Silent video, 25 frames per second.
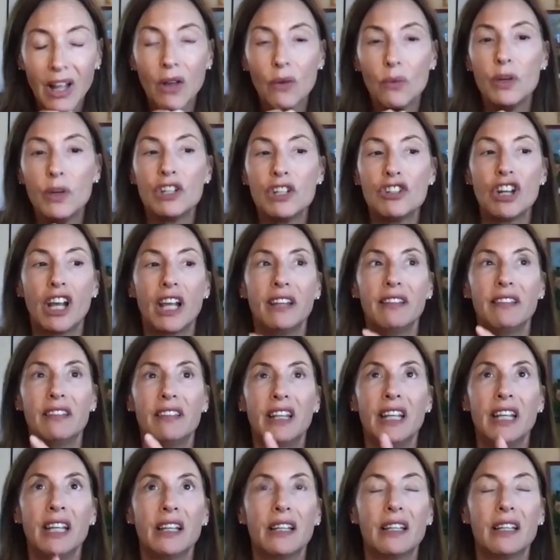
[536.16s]
Which I
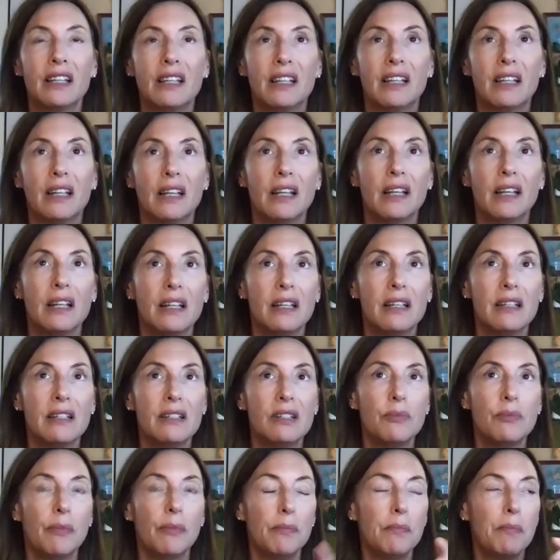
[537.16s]
think is
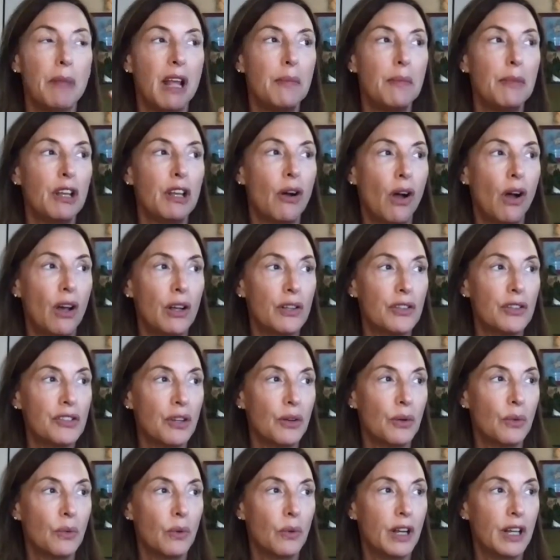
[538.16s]
maybe
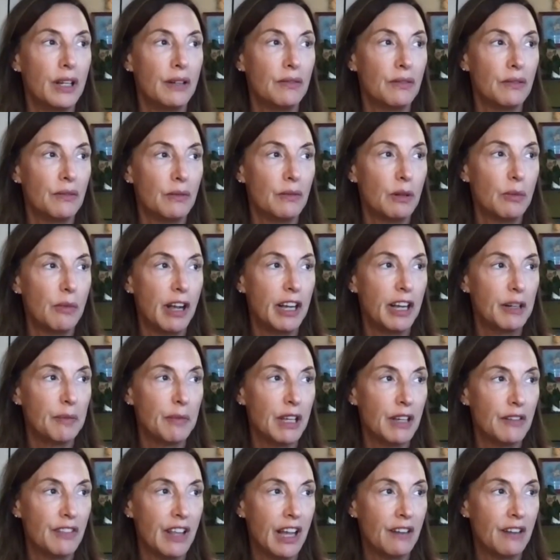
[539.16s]
also what reminded me
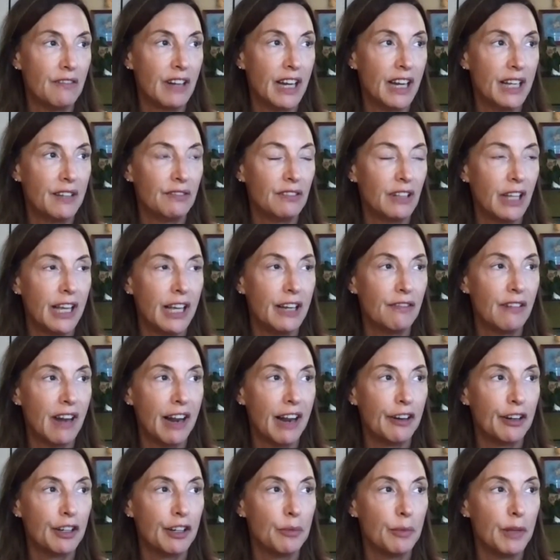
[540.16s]
of that Ray of Light
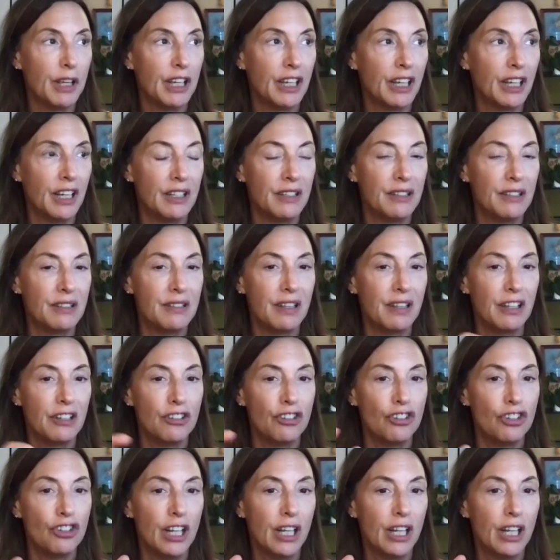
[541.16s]
record, because she